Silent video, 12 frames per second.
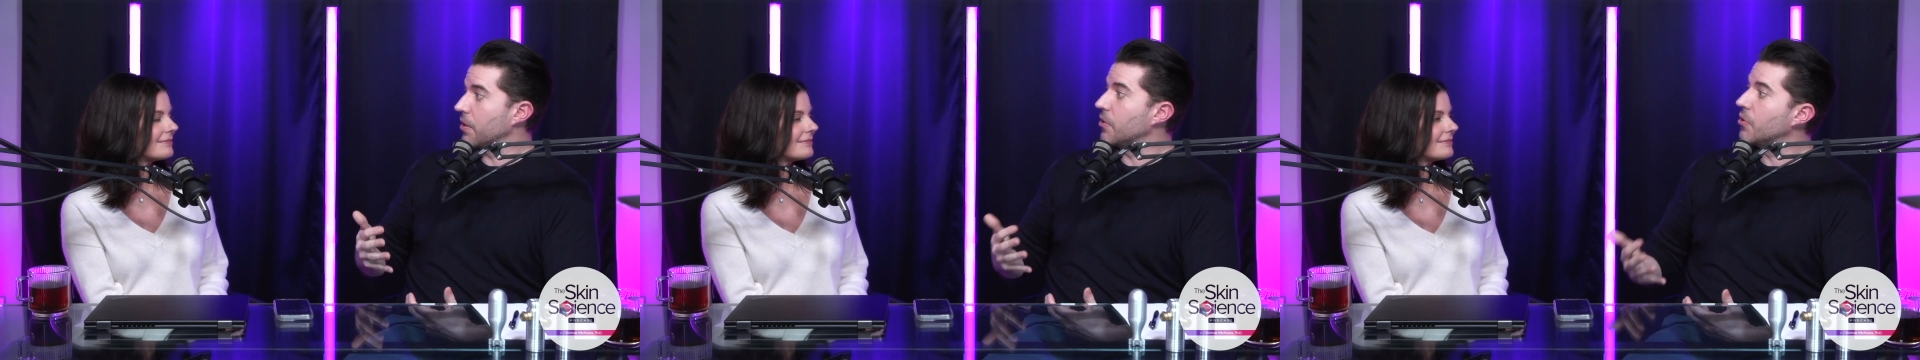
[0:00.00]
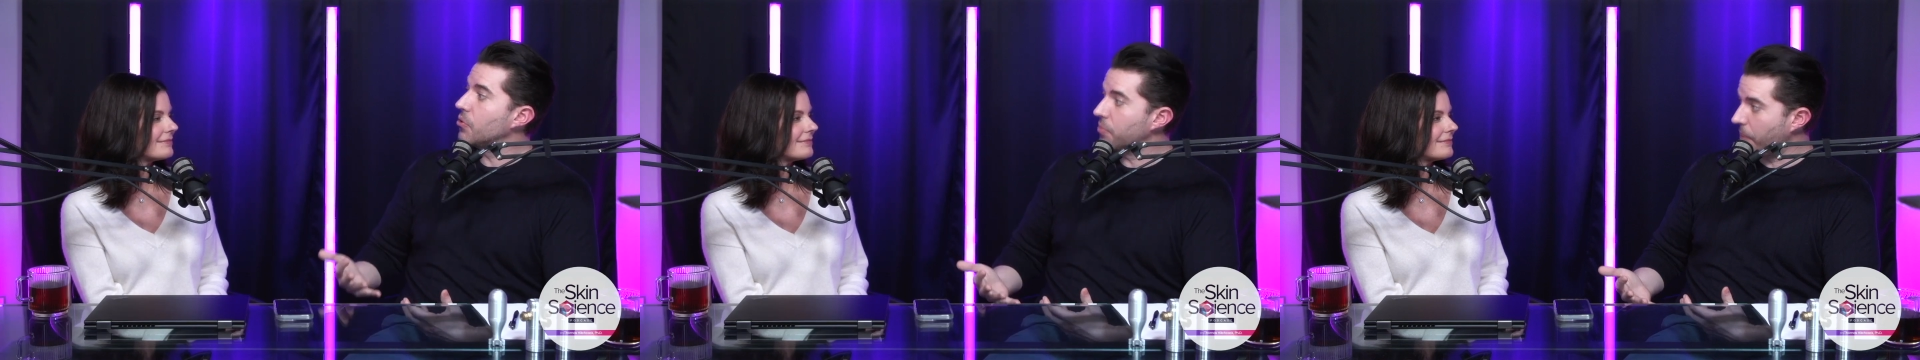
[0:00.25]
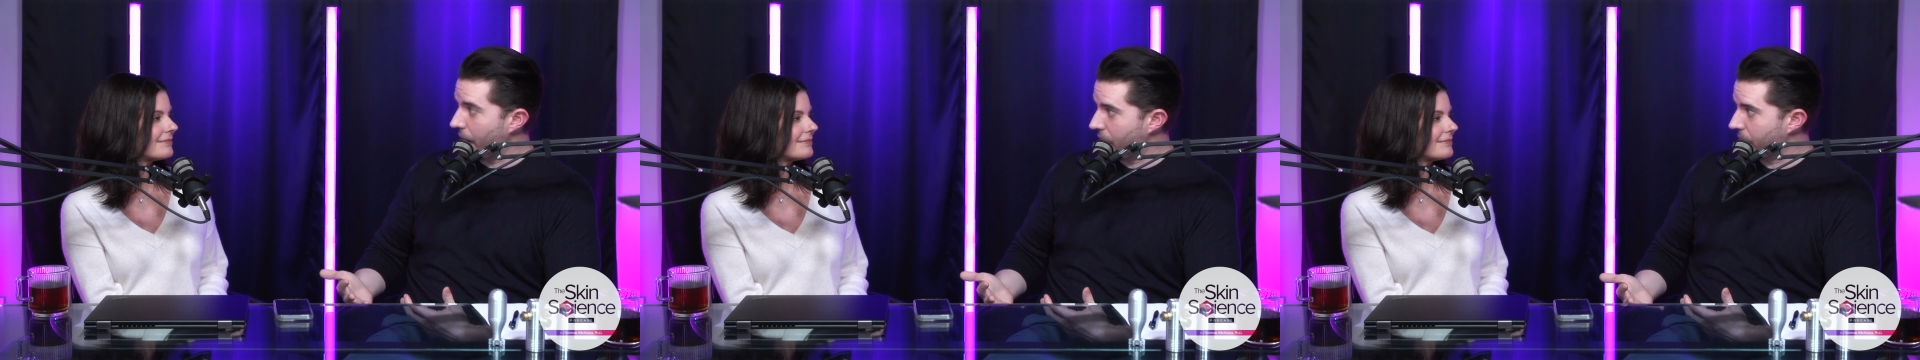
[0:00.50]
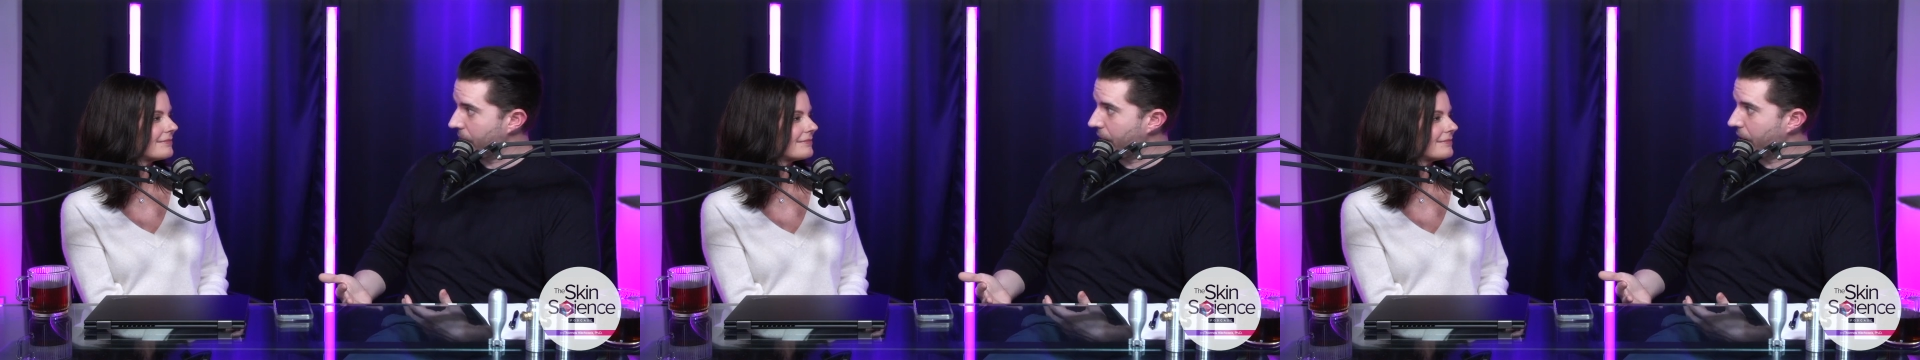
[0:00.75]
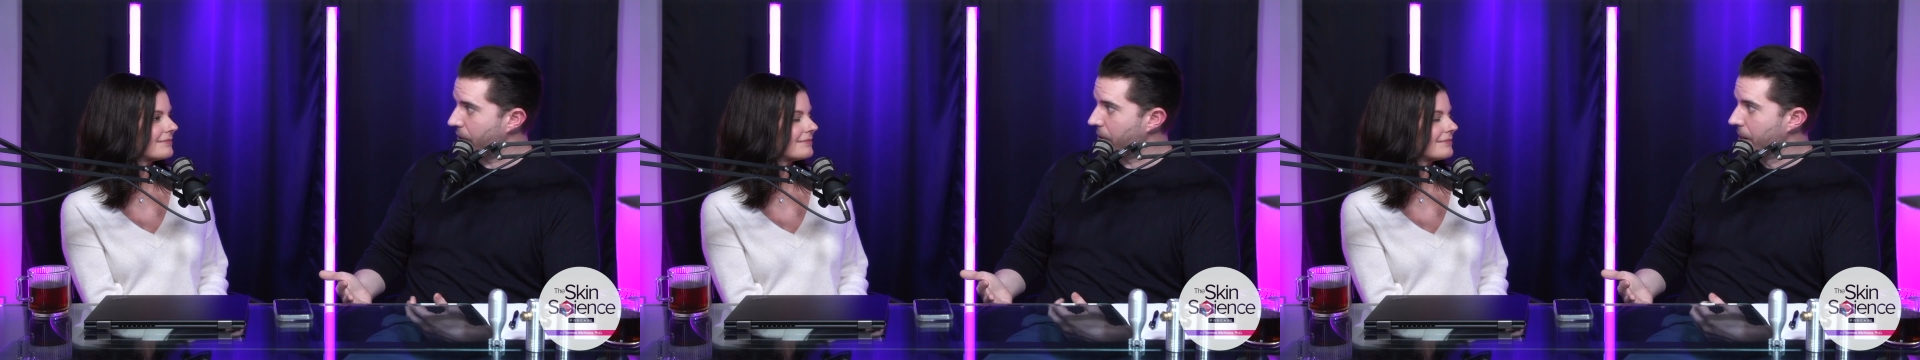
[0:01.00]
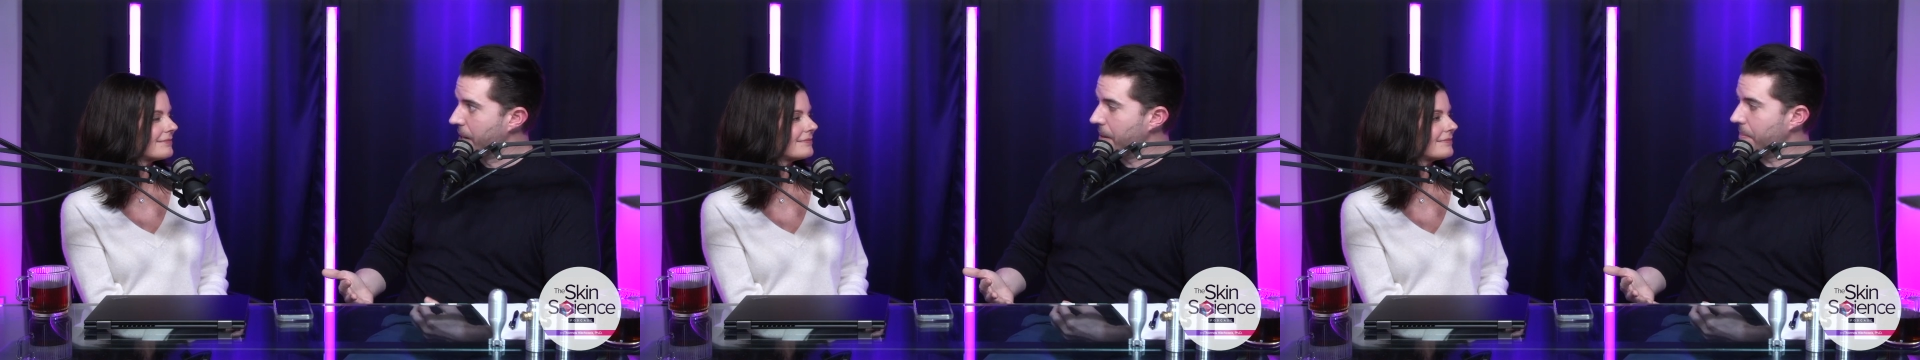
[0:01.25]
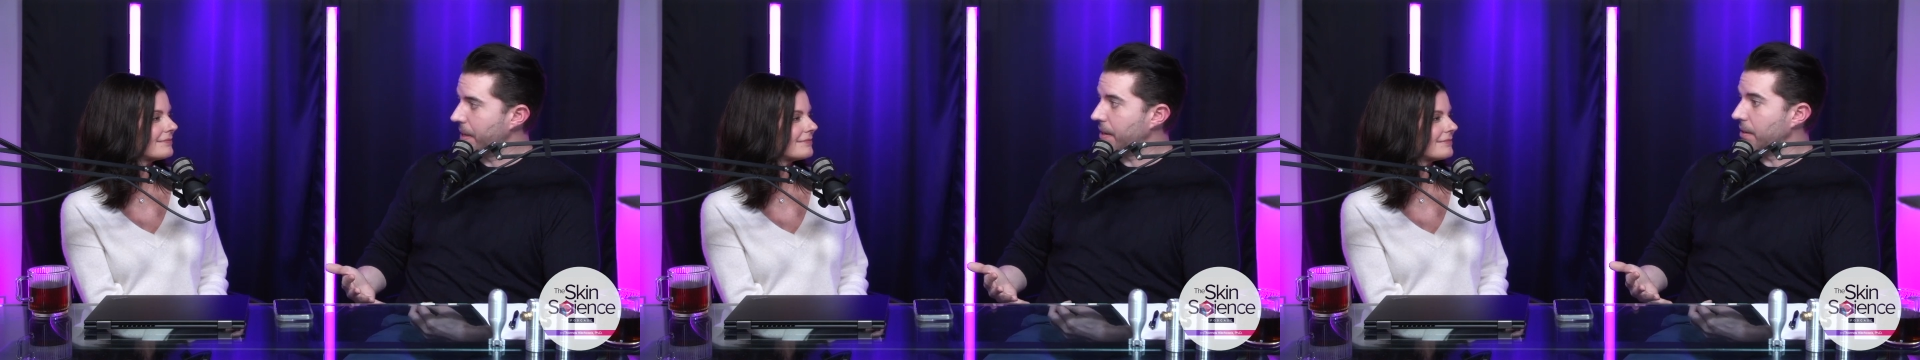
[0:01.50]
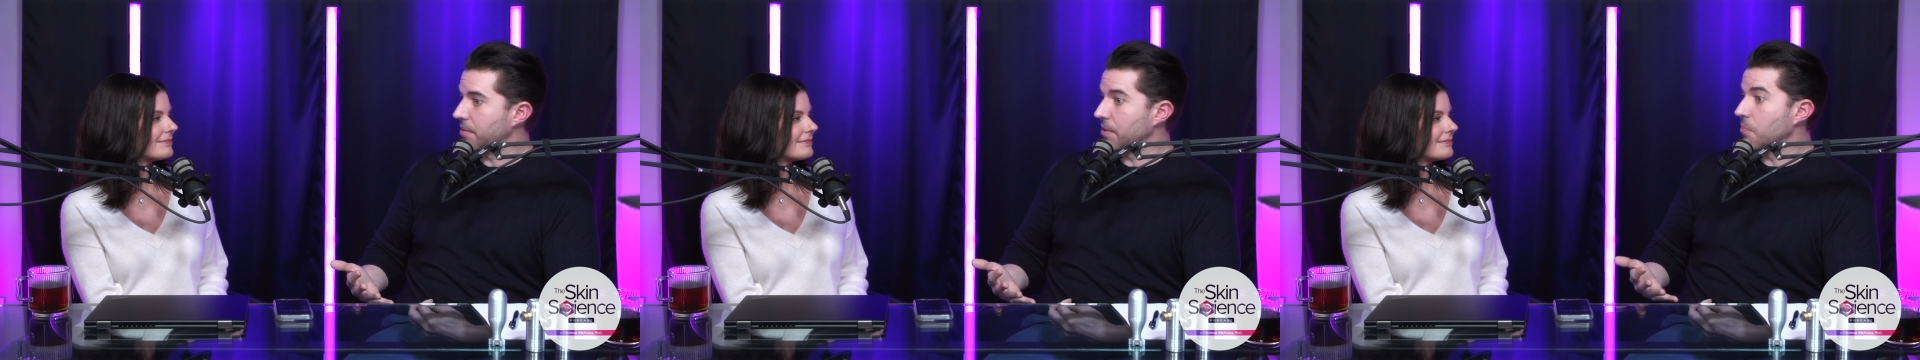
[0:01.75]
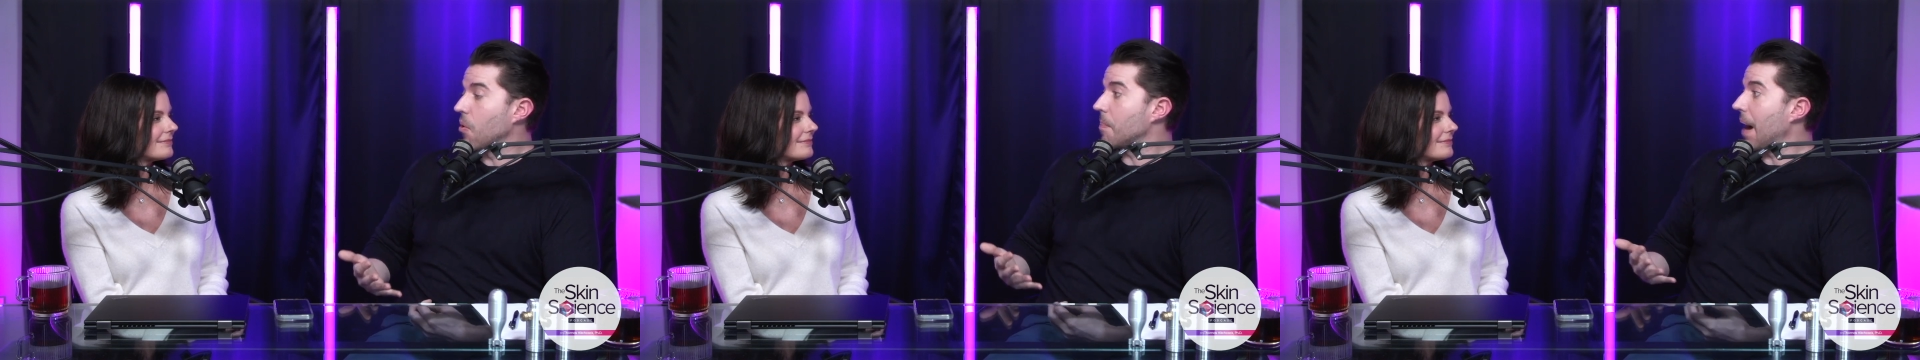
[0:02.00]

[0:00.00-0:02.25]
use biome care, because it's more